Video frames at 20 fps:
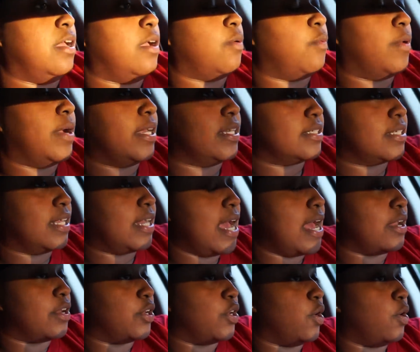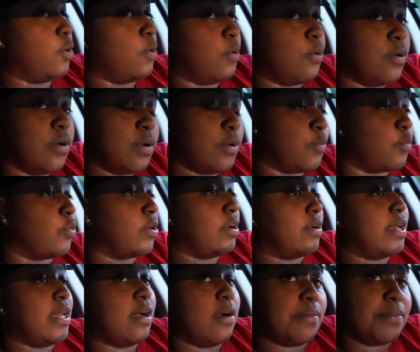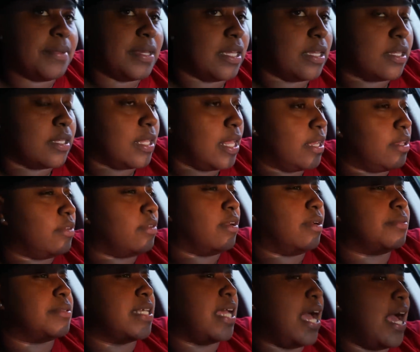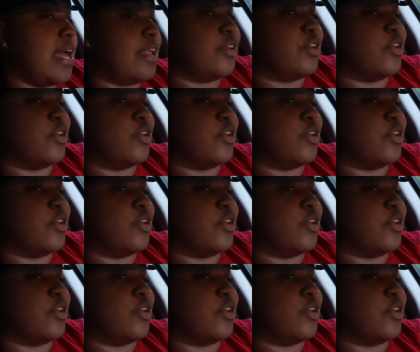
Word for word: in ways that I know will help me. Like, you know what I'm saying? I